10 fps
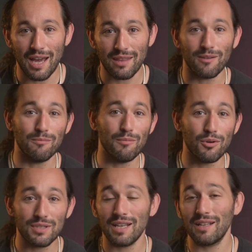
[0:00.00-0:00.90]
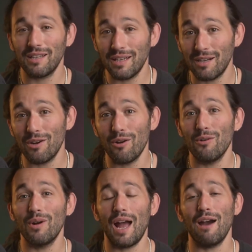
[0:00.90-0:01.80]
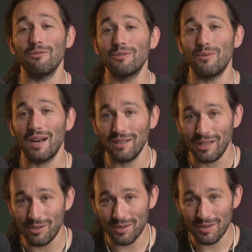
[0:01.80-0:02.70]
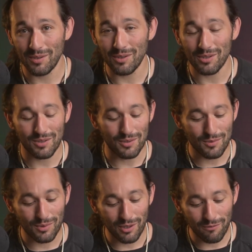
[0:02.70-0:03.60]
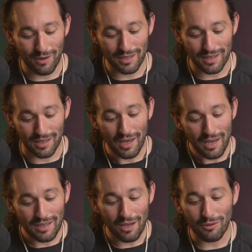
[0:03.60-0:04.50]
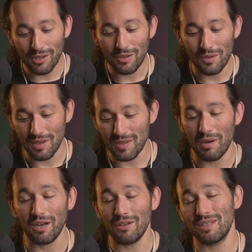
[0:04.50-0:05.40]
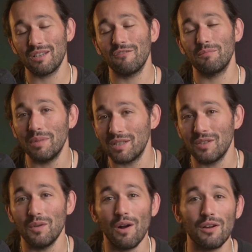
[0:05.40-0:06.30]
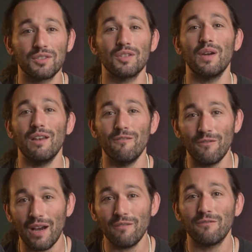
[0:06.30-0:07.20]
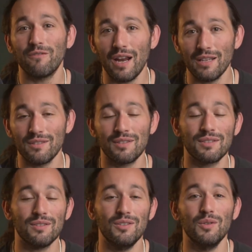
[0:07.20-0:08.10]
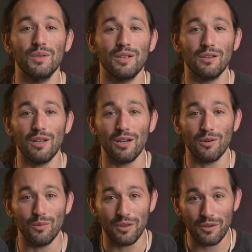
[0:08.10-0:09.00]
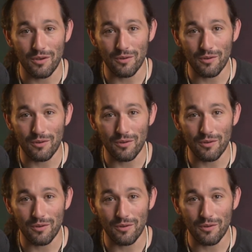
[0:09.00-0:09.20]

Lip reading: that, they're most likely going to know how to ride an electric scooter. So it's really fun to not only do this by yourself, but to also invite friends to do it along with